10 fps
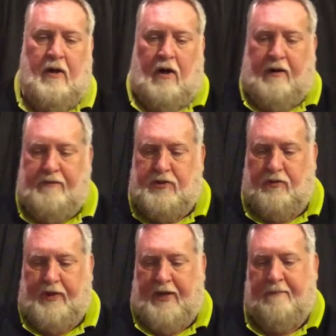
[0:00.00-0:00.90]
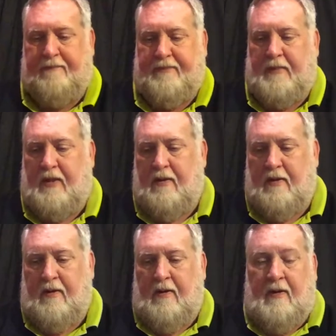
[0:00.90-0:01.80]
Art of Chill game.
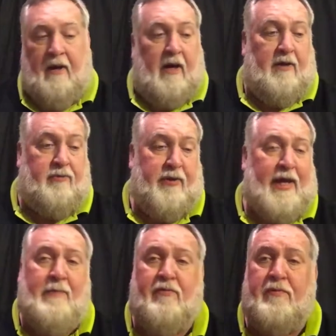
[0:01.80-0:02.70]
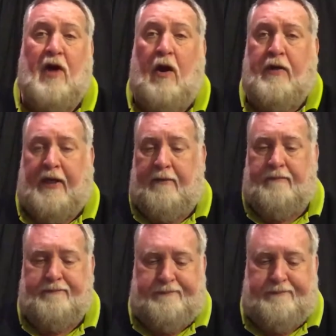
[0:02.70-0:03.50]
3 games from Target.